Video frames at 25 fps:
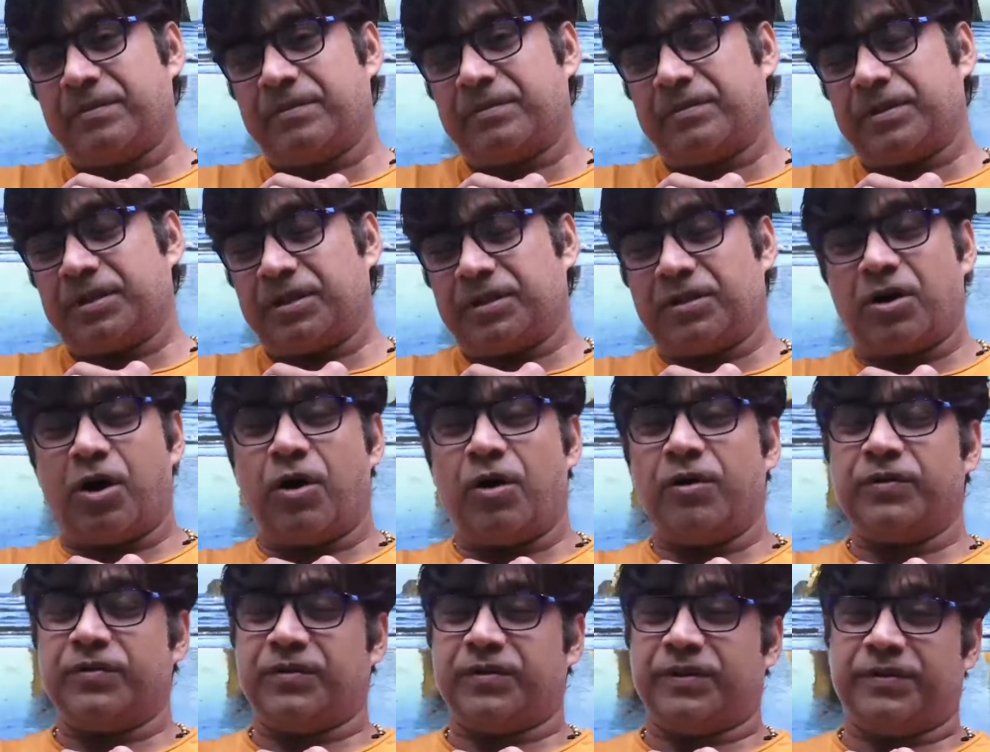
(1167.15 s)
The
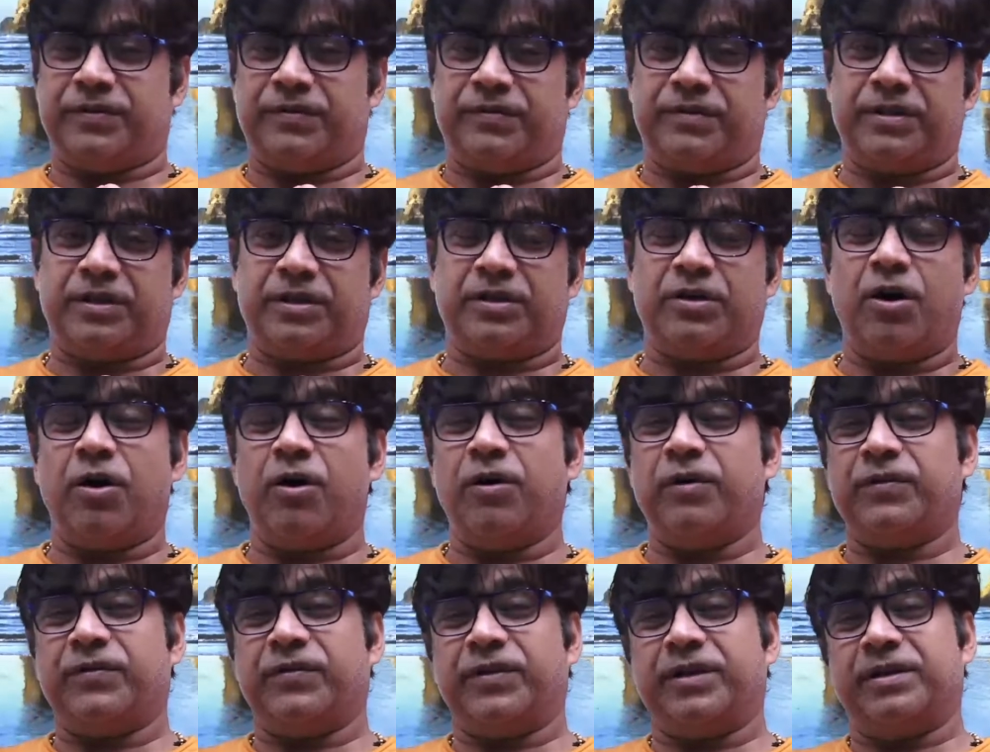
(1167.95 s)

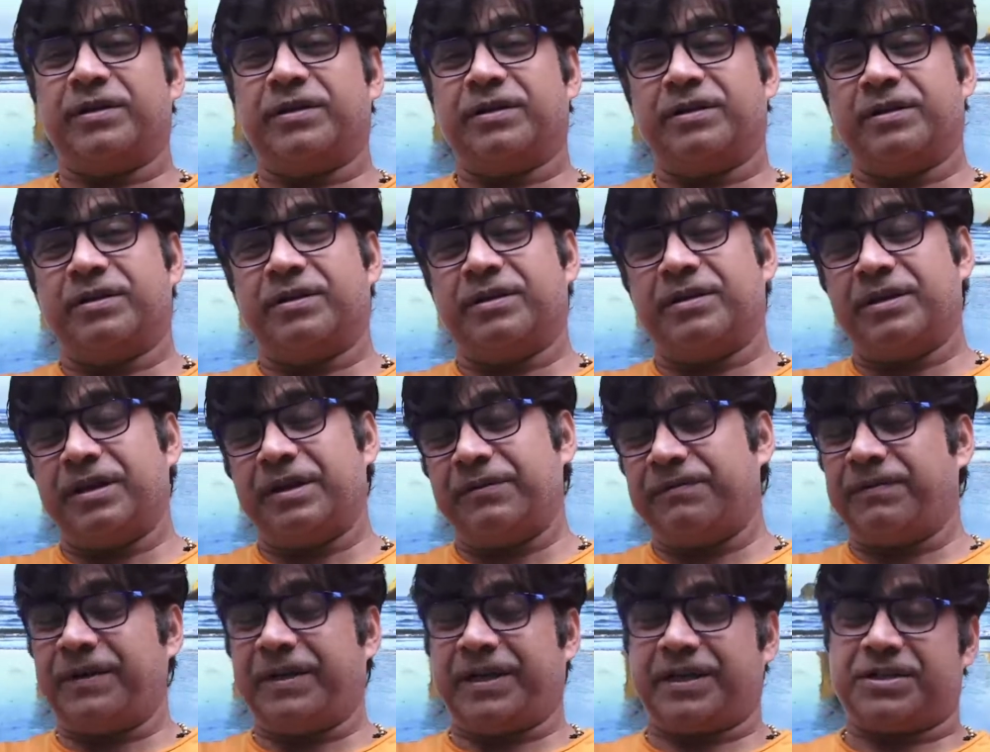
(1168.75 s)
cause and
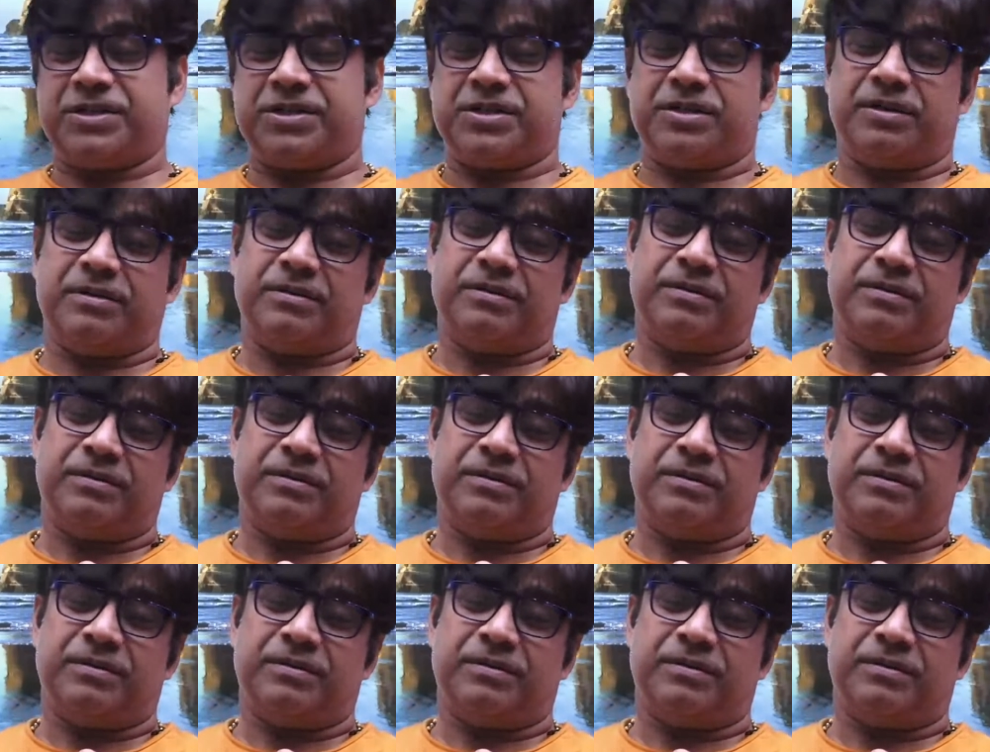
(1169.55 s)
effect